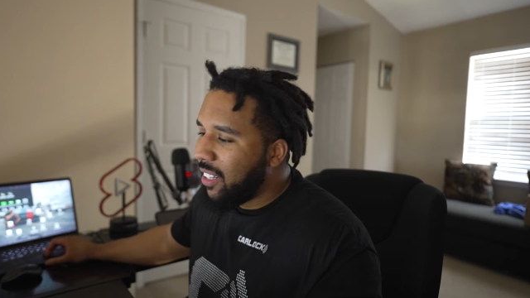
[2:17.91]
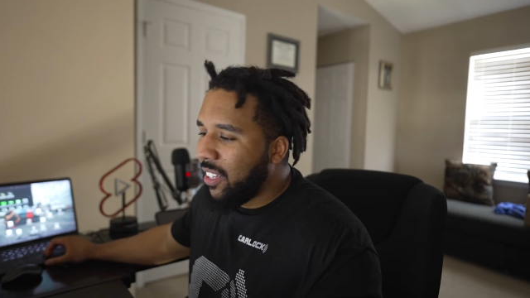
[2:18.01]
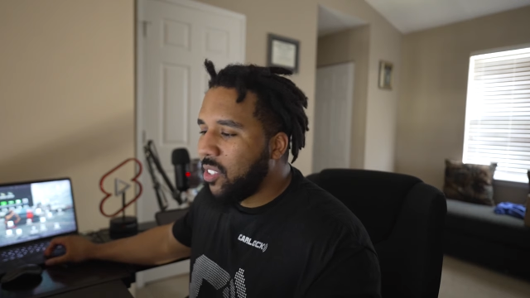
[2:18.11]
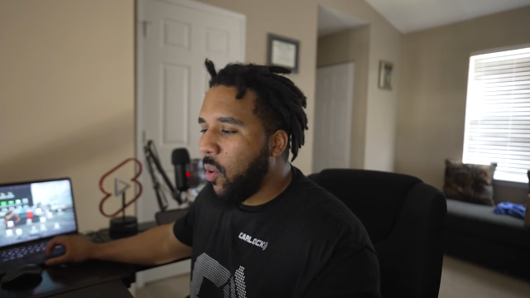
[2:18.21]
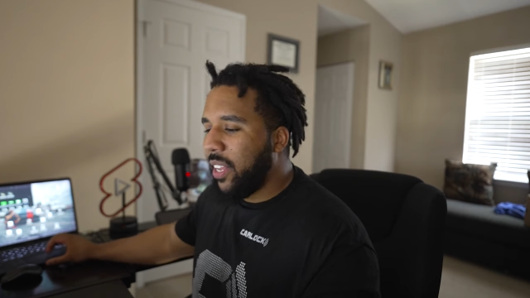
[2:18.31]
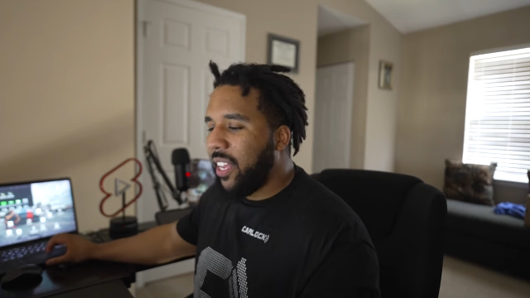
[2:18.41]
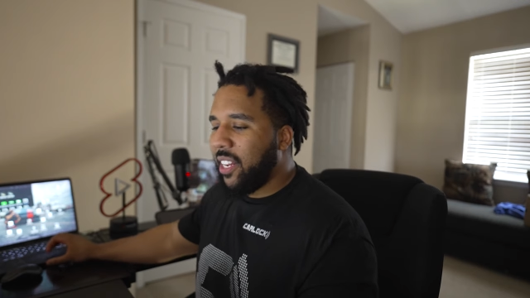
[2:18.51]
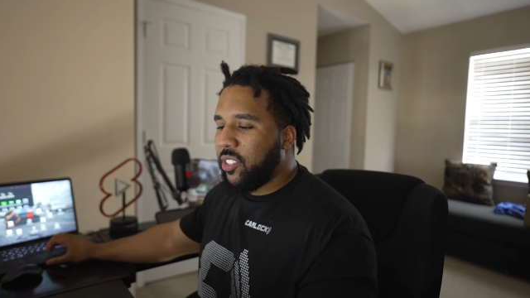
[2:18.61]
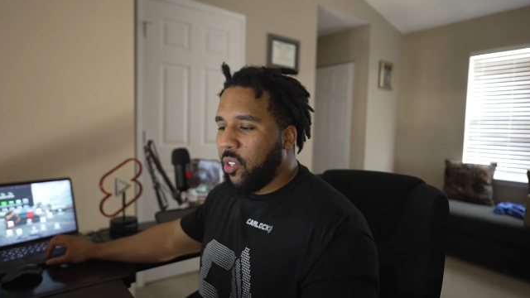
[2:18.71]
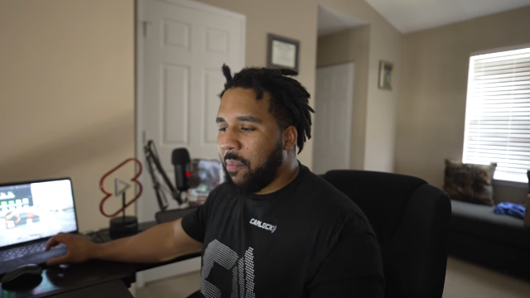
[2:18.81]
let's go ahead and get
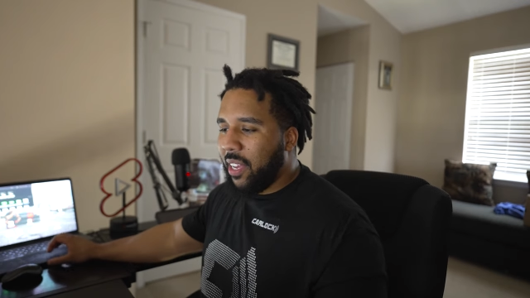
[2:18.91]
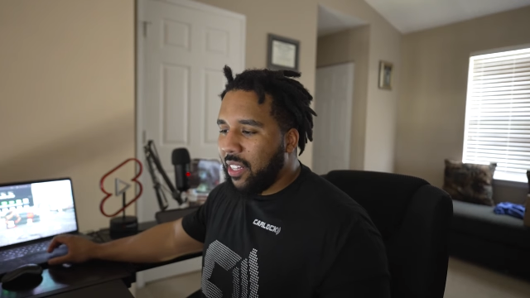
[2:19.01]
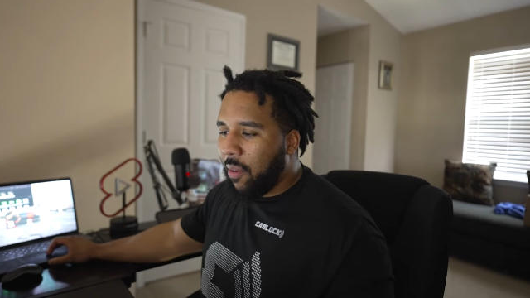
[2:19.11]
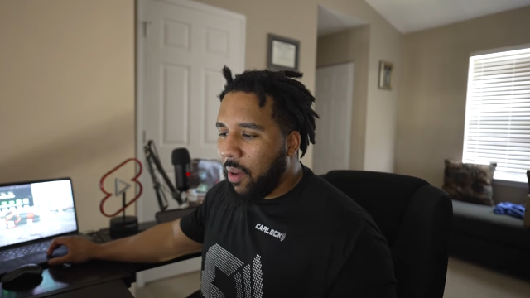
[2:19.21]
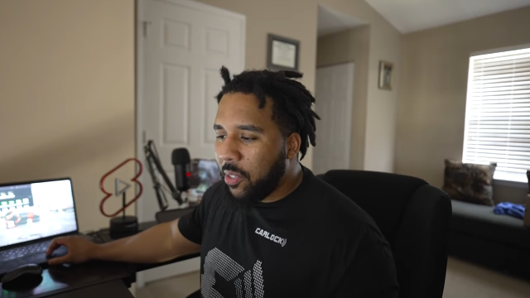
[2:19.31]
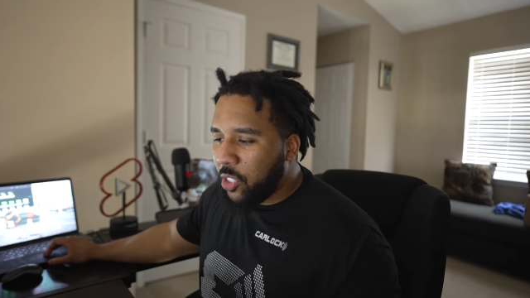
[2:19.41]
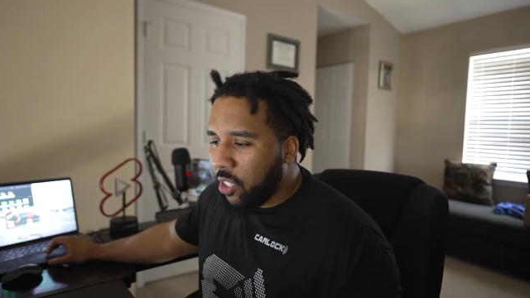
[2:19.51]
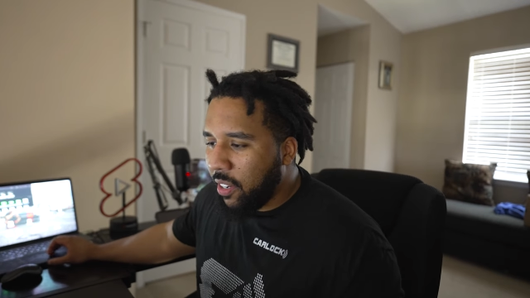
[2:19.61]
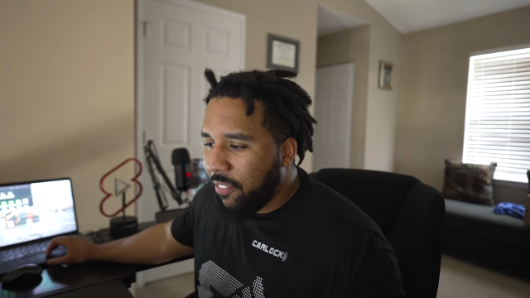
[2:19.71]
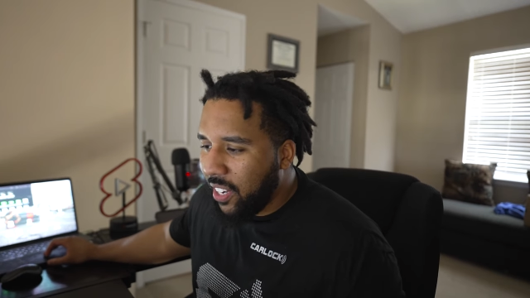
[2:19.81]
into it, man. I'm, I'm going to
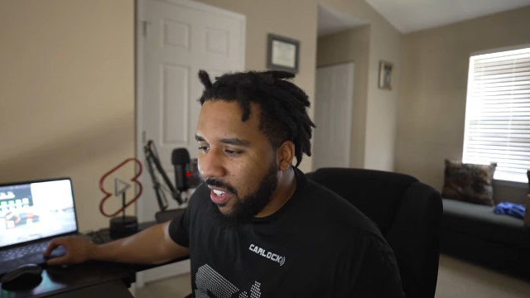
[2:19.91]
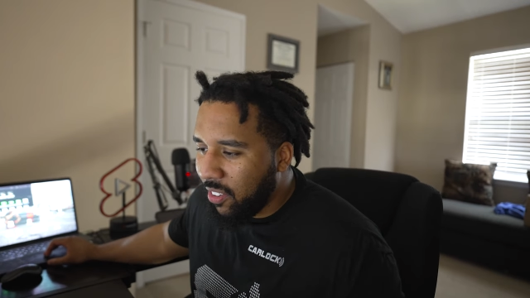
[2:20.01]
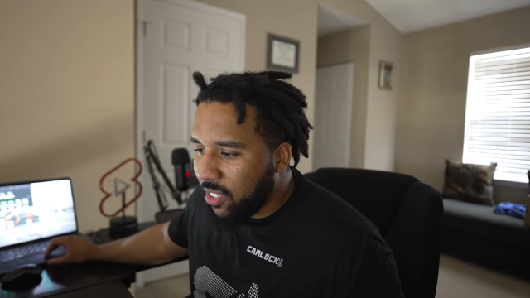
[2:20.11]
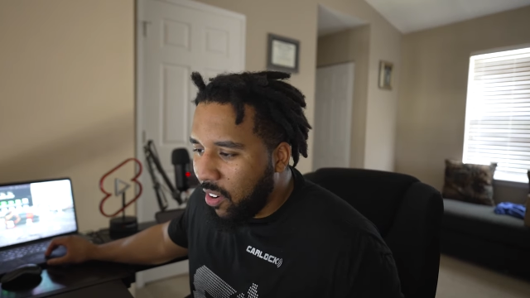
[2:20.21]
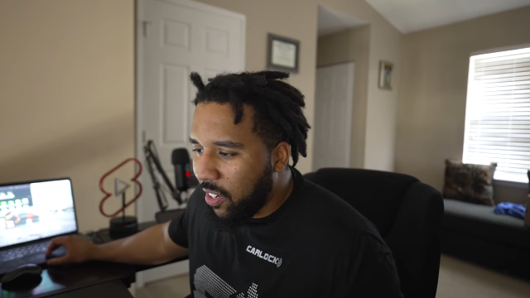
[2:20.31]
show you the videos.